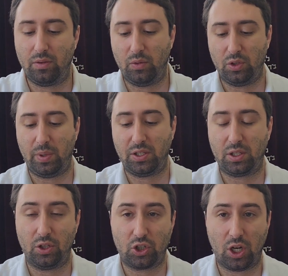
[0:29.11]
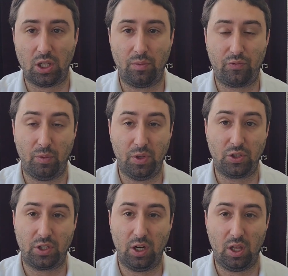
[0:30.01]
It was basically the shkalim from
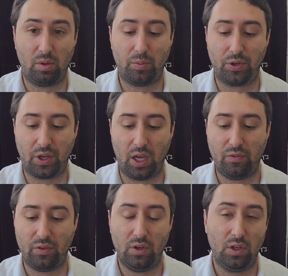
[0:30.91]
this year that people gave,